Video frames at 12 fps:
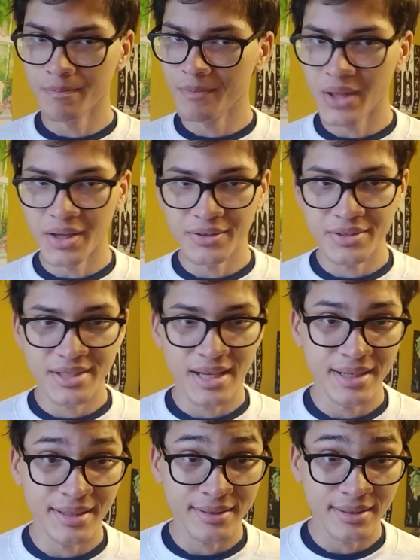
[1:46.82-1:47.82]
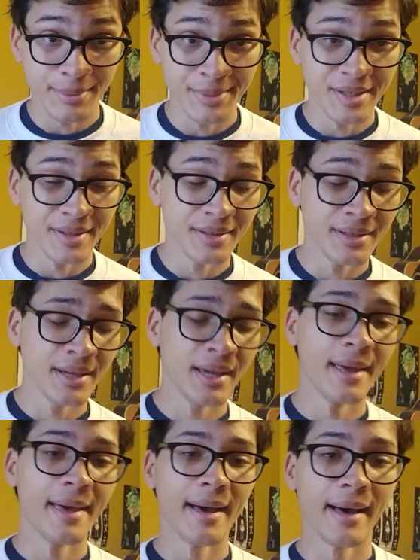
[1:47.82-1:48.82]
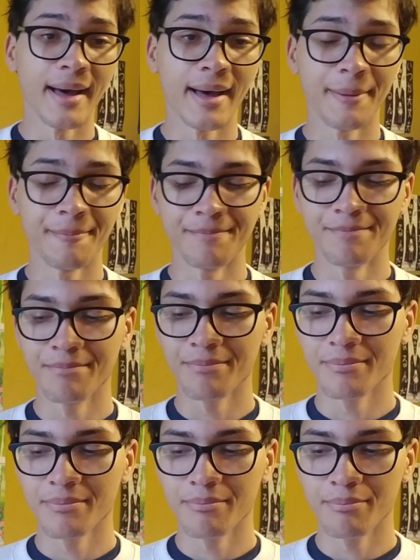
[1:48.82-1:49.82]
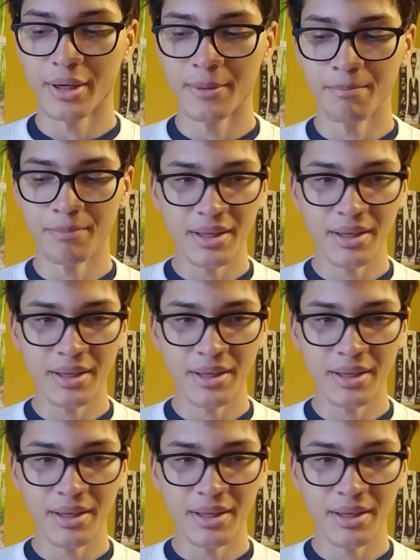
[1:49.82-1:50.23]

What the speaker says: understanding is limited. But